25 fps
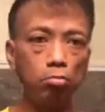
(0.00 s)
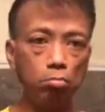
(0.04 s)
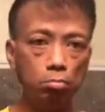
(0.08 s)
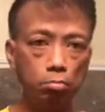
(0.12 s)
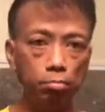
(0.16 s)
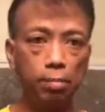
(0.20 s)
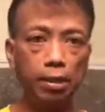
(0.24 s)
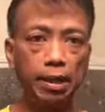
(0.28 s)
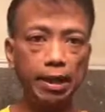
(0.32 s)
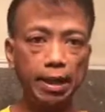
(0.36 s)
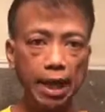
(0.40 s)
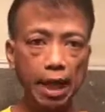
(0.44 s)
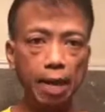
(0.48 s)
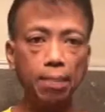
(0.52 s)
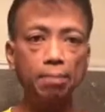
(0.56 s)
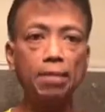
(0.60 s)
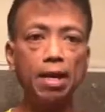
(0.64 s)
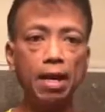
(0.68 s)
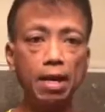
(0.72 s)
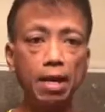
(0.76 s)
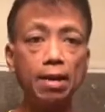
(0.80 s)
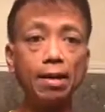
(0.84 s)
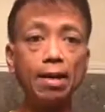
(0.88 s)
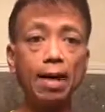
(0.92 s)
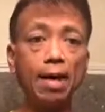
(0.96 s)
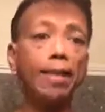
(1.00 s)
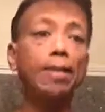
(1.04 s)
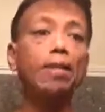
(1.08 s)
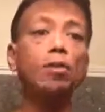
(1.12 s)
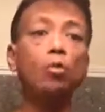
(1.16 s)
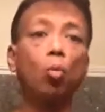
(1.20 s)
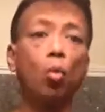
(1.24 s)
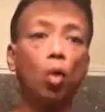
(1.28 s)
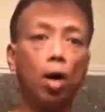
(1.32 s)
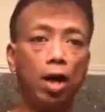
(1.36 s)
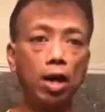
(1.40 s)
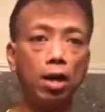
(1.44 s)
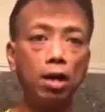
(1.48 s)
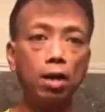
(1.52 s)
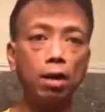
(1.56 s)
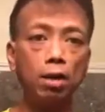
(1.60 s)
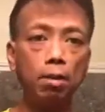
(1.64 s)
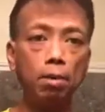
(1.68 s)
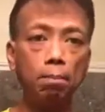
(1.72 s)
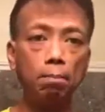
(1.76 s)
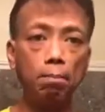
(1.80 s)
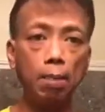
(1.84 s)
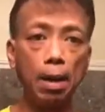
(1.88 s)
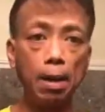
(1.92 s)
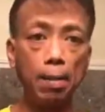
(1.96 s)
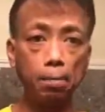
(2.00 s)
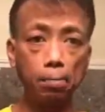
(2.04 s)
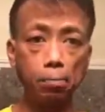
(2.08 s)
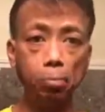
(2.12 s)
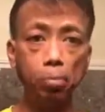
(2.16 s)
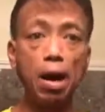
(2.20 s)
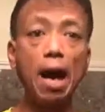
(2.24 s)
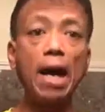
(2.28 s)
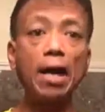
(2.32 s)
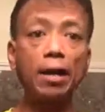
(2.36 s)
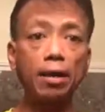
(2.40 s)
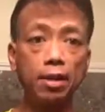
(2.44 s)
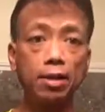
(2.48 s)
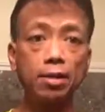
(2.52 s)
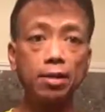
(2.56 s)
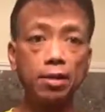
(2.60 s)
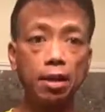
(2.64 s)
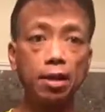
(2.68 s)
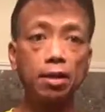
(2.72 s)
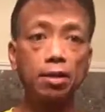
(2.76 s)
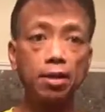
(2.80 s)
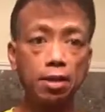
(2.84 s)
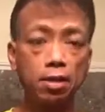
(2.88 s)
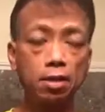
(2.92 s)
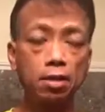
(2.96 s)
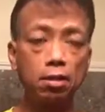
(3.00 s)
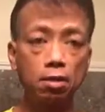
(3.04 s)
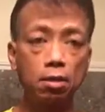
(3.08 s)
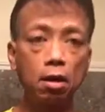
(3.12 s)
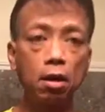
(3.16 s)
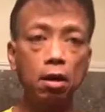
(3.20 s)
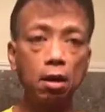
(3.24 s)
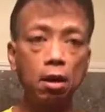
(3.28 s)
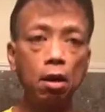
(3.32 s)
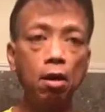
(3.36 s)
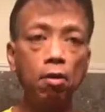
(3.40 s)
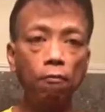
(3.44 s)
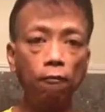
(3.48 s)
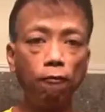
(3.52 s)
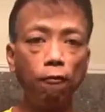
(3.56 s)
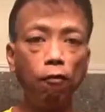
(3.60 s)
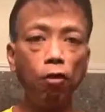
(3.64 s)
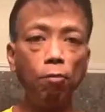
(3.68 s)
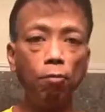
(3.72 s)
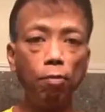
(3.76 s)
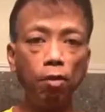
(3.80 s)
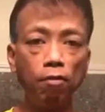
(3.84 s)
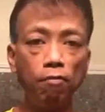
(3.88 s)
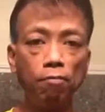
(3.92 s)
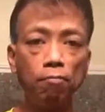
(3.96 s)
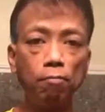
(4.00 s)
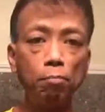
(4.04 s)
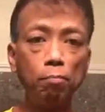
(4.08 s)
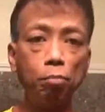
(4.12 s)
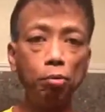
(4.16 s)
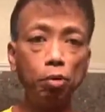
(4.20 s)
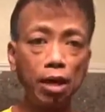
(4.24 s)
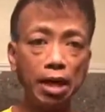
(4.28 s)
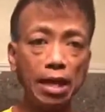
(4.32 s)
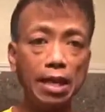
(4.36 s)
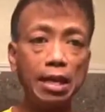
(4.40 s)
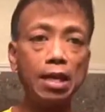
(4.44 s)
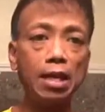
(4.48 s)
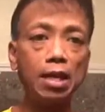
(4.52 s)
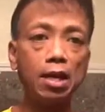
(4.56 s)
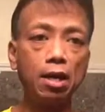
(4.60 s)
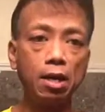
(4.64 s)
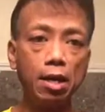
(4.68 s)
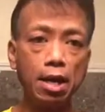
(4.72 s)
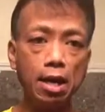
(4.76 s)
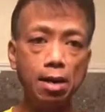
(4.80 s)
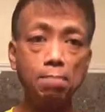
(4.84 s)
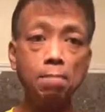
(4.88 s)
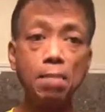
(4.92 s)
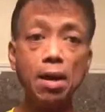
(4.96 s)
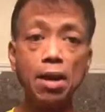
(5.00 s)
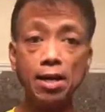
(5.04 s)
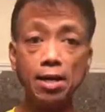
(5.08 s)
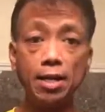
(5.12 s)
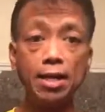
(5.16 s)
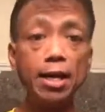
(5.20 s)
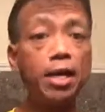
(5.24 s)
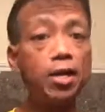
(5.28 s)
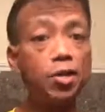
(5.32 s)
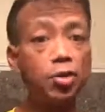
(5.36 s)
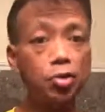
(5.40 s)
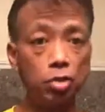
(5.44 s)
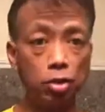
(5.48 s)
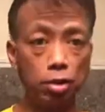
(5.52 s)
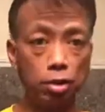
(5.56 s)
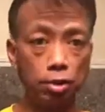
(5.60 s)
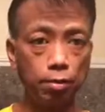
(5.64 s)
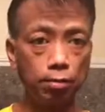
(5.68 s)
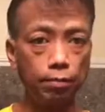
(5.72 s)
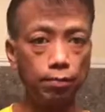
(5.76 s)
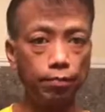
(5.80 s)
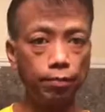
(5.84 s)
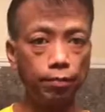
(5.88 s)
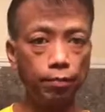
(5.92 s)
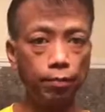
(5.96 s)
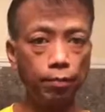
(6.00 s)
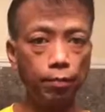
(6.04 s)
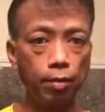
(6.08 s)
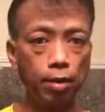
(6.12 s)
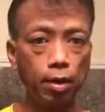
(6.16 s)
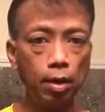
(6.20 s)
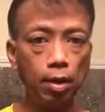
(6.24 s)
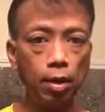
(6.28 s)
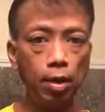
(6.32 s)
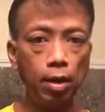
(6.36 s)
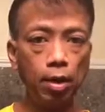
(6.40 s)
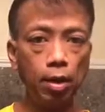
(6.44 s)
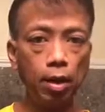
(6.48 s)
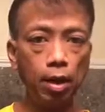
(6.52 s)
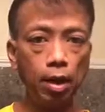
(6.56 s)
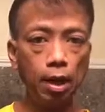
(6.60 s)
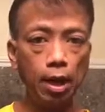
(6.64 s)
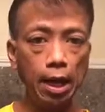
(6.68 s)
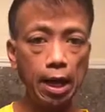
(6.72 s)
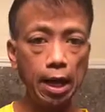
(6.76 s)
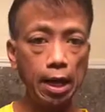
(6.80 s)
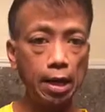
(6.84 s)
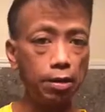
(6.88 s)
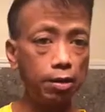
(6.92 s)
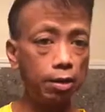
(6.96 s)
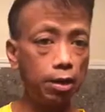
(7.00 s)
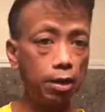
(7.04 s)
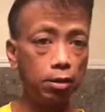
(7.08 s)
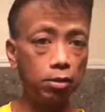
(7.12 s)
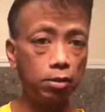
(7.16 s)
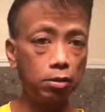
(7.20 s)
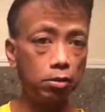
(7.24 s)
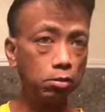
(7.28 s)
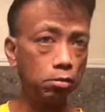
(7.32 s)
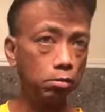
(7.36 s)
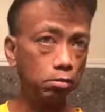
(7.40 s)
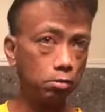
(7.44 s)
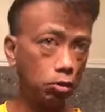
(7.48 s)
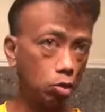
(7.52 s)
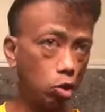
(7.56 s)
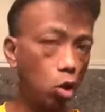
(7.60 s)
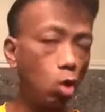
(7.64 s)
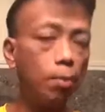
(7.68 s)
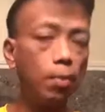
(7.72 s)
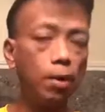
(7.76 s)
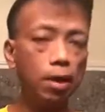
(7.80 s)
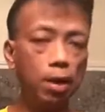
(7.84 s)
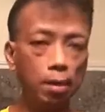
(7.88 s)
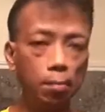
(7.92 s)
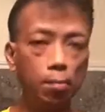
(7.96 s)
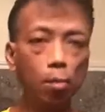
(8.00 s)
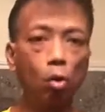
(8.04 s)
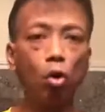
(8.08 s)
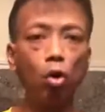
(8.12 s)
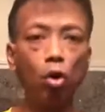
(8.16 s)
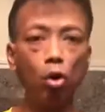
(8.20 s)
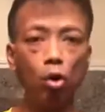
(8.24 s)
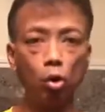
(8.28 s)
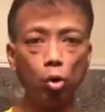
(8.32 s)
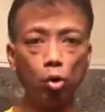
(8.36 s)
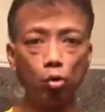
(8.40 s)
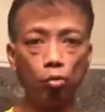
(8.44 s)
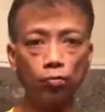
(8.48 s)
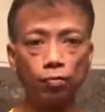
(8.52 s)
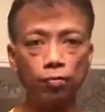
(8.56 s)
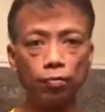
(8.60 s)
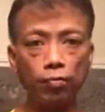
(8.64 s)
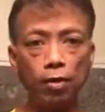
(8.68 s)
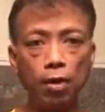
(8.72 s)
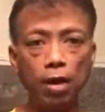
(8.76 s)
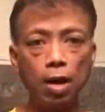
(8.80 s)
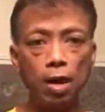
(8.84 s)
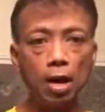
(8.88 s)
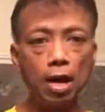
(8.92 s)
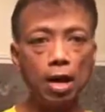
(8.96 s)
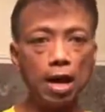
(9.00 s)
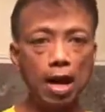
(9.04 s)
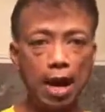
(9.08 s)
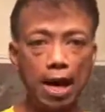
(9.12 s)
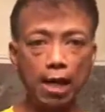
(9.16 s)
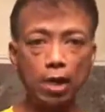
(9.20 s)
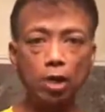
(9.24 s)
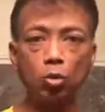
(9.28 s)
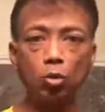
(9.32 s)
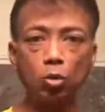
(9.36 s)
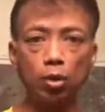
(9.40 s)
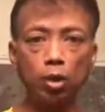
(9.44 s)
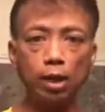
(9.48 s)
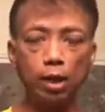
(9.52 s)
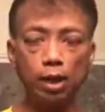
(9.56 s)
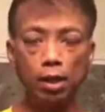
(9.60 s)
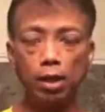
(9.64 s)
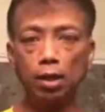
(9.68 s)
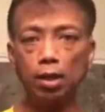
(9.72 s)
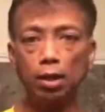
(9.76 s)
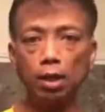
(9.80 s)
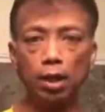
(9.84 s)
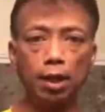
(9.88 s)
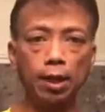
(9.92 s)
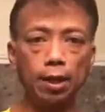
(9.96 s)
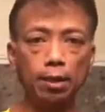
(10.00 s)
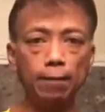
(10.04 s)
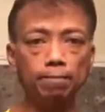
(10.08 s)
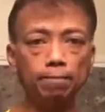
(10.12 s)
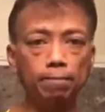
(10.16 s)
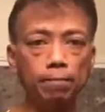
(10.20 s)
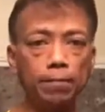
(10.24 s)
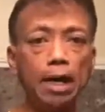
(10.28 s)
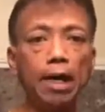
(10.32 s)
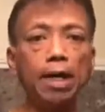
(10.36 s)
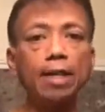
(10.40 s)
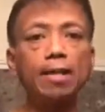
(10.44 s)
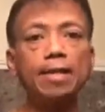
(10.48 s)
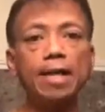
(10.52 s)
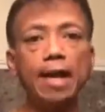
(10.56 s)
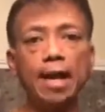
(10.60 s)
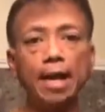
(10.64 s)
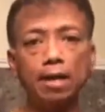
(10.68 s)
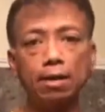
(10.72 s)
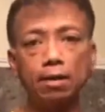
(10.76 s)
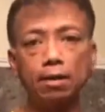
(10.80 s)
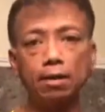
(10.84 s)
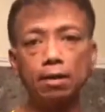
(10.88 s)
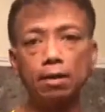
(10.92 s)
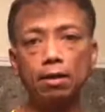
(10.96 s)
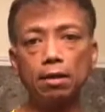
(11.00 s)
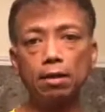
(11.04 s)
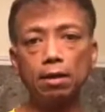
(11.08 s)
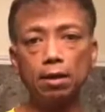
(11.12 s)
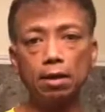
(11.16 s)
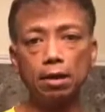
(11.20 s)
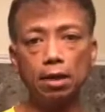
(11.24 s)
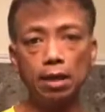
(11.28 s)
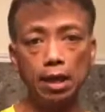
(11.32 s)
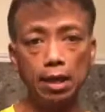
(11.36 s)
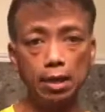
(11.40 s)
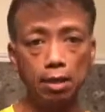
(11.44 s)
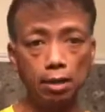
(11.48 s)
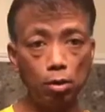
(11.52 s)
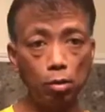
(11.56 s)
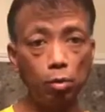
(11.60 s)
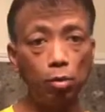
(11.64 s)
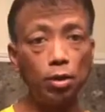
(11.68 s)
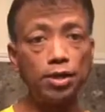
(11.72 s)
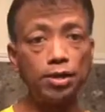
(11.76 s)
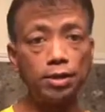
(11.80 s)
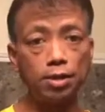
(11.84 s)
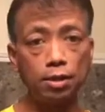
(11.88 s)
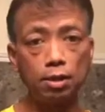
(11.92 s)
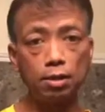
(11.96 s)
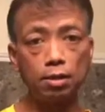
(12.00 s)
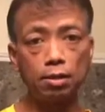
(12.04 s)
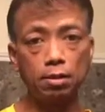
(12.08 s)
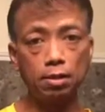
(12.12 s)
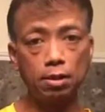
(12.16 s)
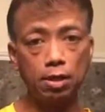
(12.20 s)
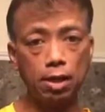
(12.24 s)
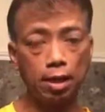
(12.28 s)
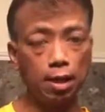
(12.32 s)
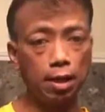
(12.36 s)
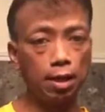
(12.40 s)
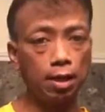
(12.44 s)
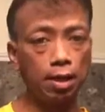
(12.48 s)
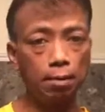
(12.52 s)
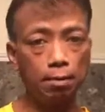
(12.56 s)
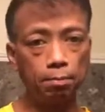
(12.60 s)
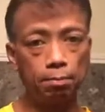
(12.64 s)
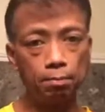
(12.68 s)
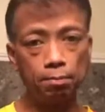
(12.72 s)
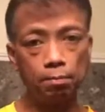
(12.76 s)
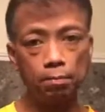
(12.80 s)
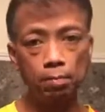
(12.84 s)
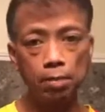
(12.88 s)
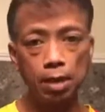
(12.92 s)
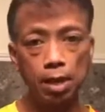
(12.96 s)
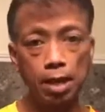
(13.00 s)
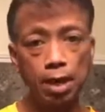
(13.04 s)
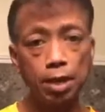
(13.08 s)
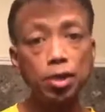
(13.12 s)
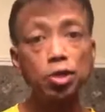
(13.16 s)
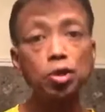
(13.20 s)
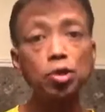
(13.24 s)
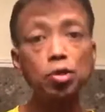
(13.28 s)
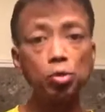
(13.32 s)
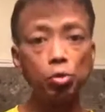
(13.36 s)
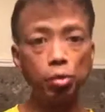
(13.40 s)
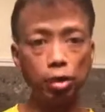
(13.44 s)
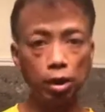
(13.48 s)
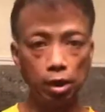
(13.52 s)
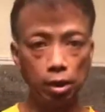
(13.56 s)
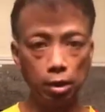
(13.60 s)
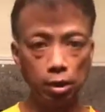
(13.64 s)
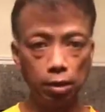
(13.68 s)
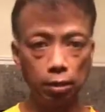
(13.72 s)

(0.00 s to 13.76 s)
became the enlightened one by practicing this form of breathing and meditation. And there's so many more who've actually done that in the recent history.